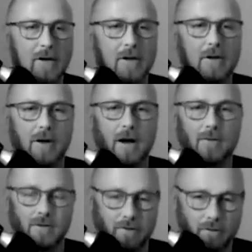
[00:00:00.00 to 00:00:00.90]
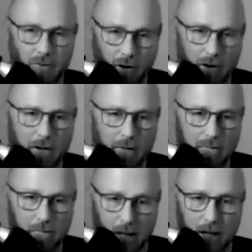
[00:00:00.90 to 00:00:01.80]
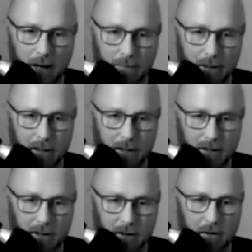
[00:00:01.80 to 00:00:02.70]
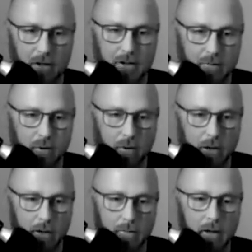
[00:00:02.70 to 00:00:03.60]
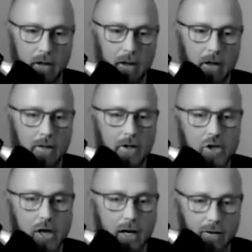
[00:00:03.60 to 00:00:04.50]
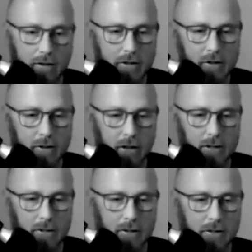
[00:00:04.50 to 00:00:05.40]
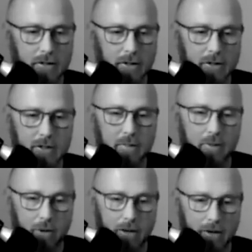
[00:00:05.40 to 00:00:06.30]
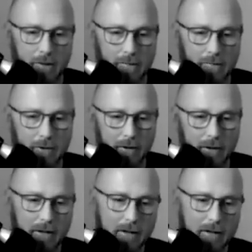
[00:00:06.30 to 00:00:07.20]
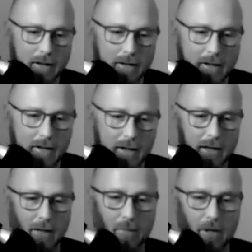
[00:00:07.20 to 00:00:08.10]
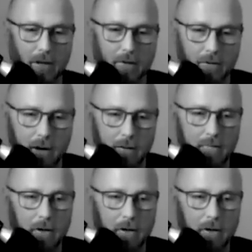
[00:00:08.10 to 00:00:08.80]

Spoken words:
You have some very good big companies that are exploring it. The challenge, all right? So let's just be real, okay? I can't be any other way.